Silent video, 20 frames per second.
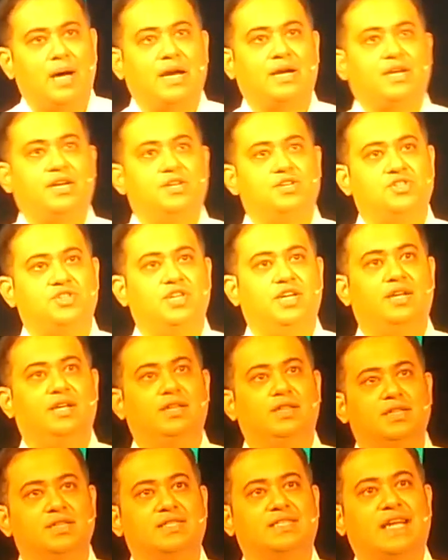market share
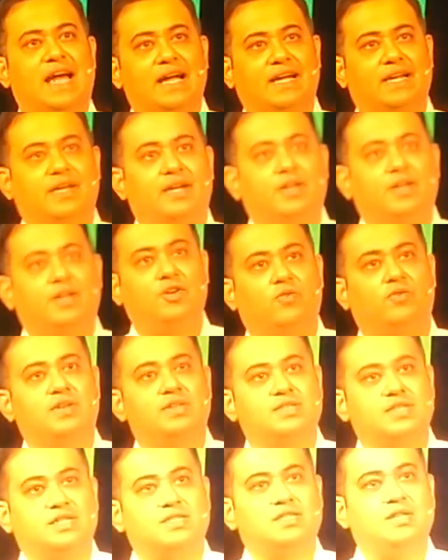in this category
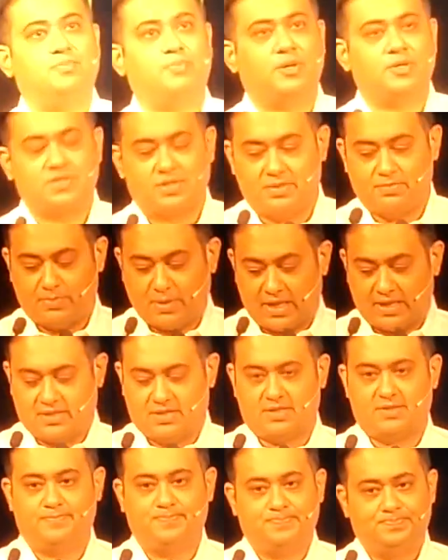over 60%
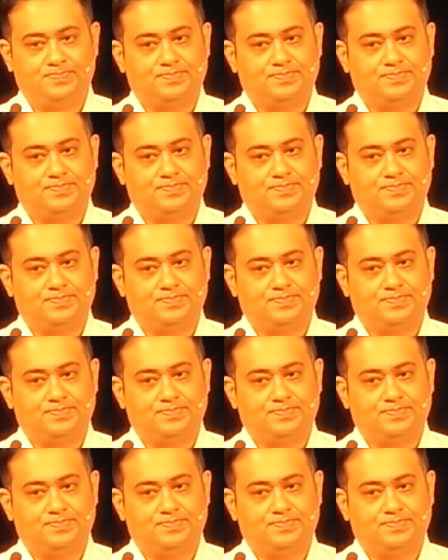plus.